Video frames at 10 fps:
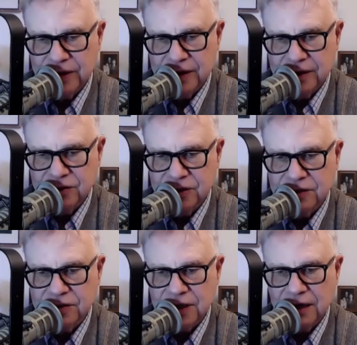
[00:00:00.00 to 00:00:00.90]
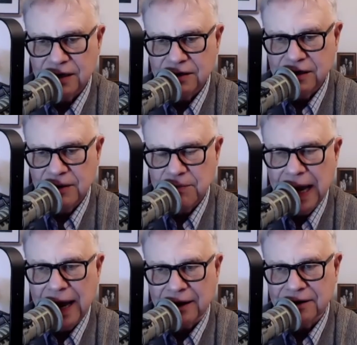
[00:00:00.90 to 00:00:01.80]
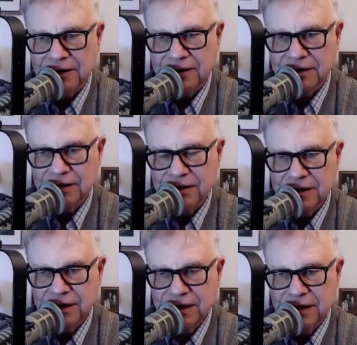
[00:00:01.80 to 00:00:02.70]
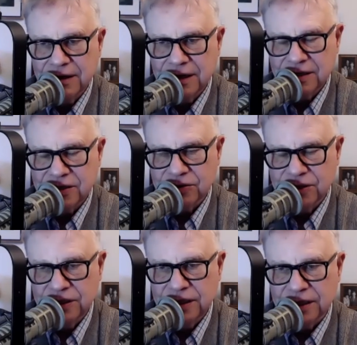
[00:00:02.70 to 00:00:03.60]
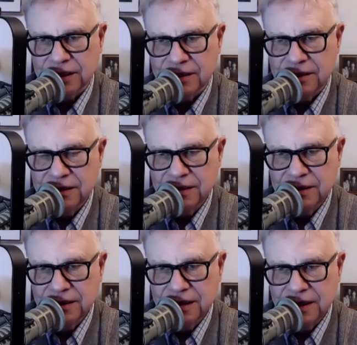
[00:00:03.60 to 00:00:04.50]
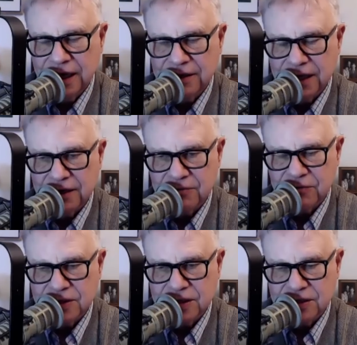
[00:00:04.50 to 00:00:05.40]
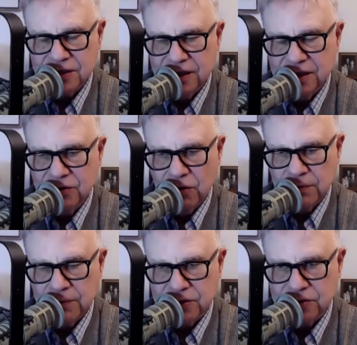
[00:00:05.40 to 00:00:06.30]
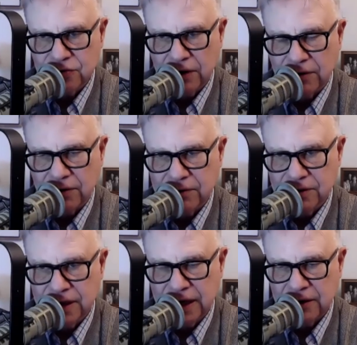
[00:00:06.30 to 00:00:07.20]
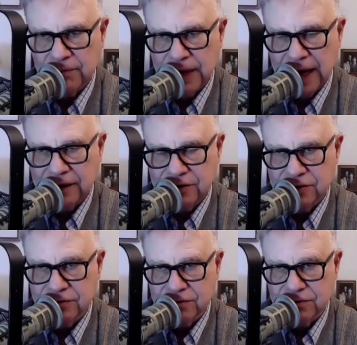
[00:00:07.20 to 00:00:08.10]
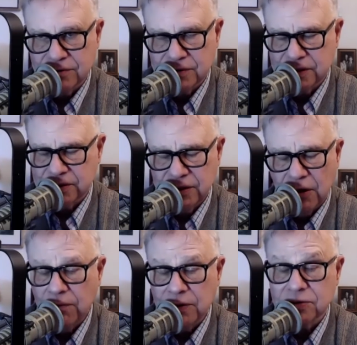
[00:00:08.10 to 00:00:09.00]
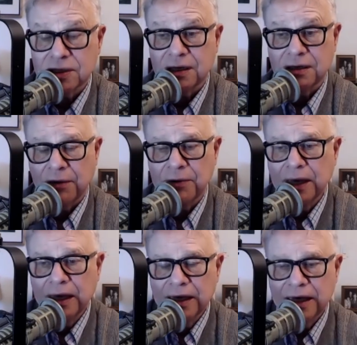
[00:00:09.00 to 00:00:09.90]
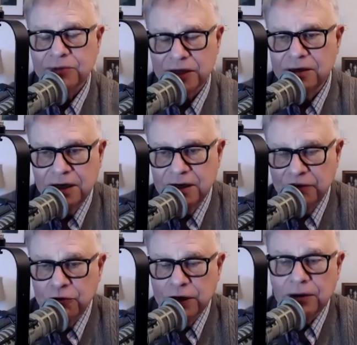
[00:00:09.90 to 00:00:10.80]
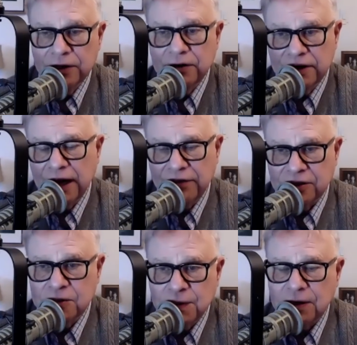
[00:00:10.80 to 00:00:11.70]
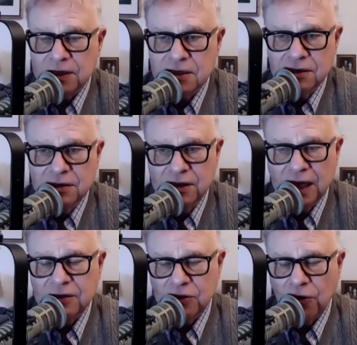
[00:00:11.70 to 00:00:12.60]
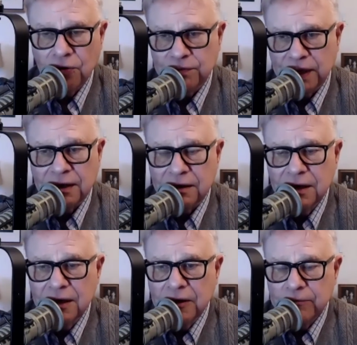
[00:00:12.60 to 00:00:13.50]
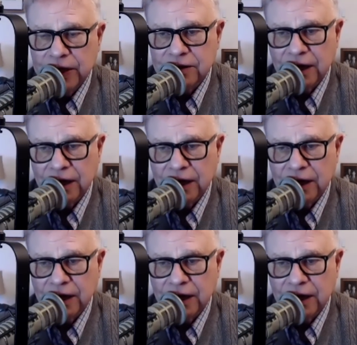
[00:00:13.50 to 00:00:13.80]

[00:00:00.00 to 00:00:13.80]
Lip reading: she decided to come back. And so she did. And there was this enormous struggle to get her back to, because she almost, it was a real near-death experience. They told me at the